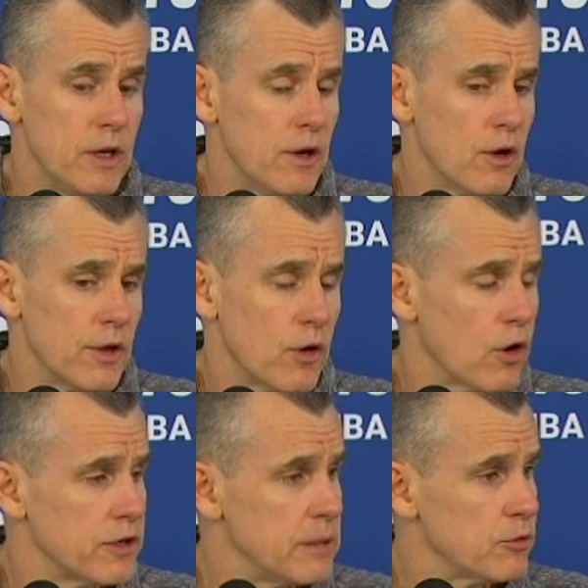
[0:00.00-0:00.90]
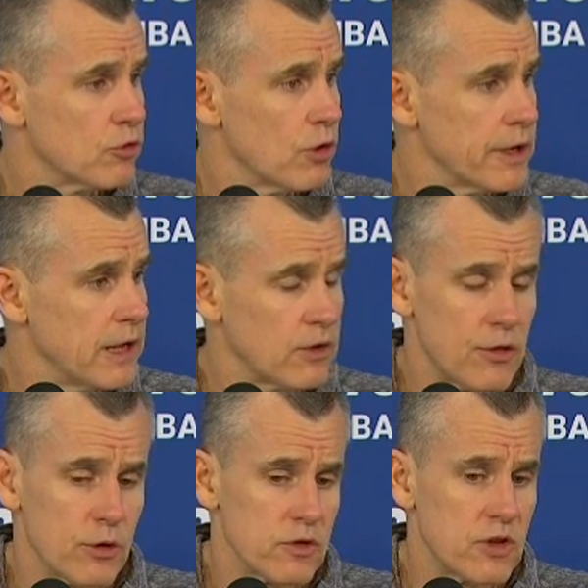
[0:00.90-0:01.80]
They're a hard team to score against. I
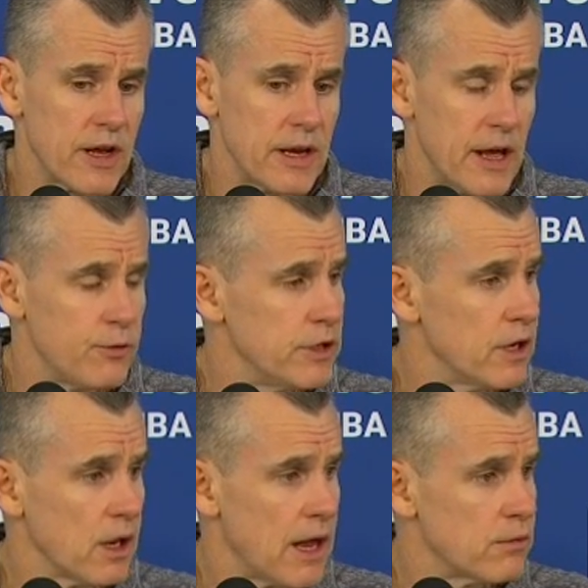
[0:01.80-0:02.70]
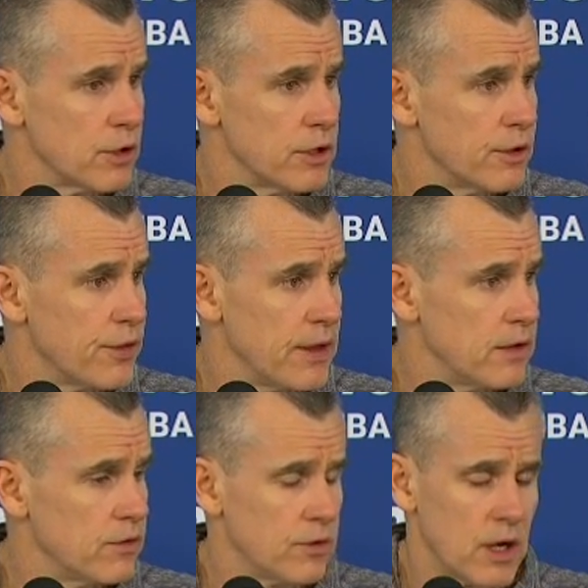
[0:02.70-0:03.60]
thought the second half we did a lot of really good
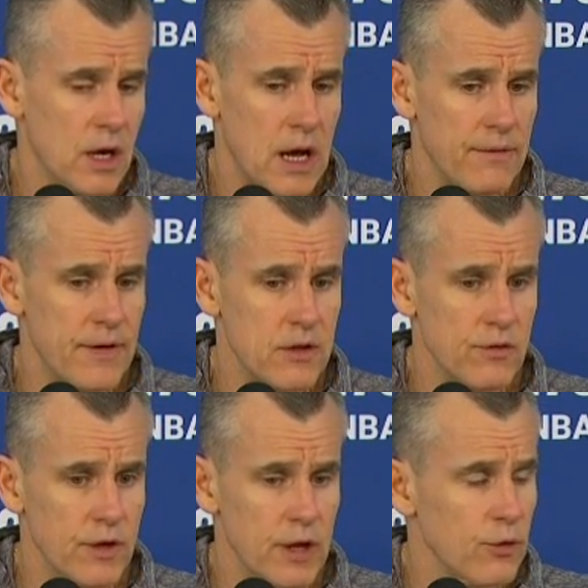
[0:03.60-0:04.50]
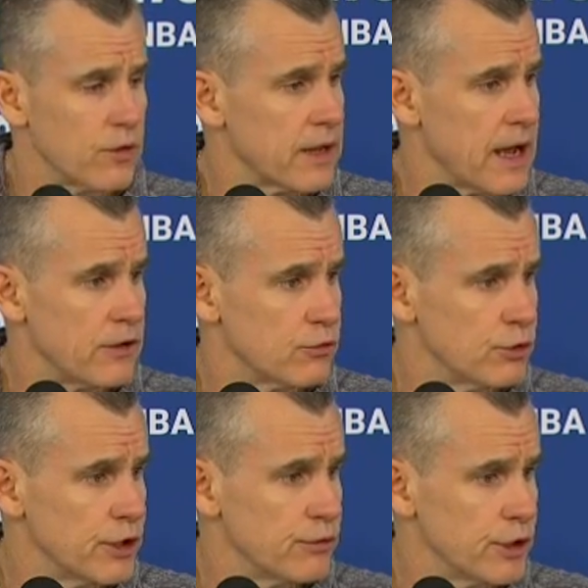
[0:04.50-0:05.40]
things offensively. I thought the guys
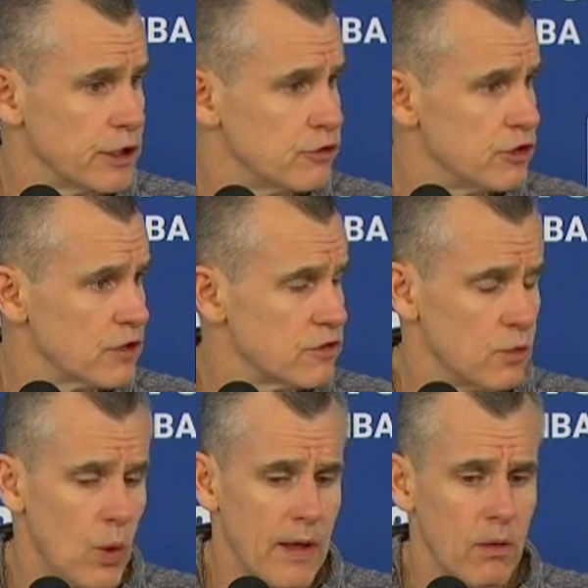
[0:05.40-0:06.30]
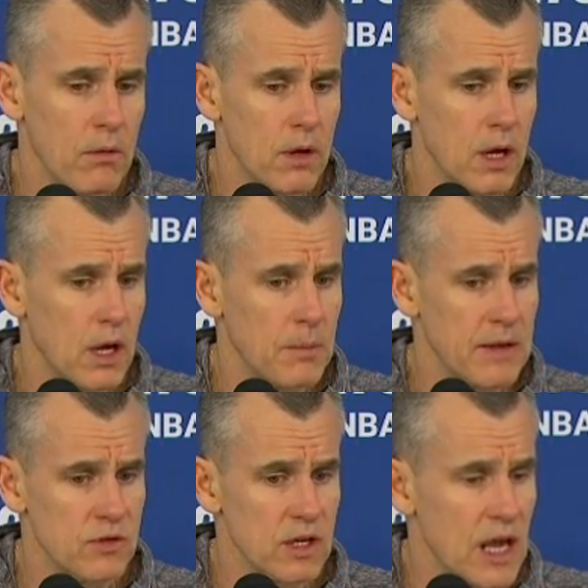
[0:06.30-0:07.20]
really, really adjusted well
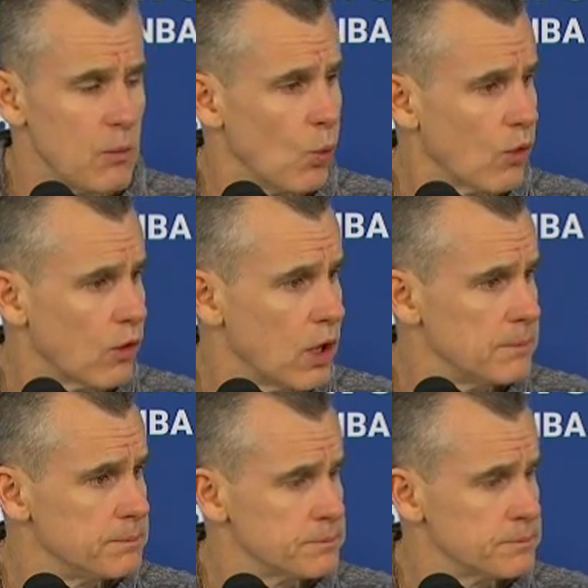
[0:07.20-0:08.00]
as the game wore on.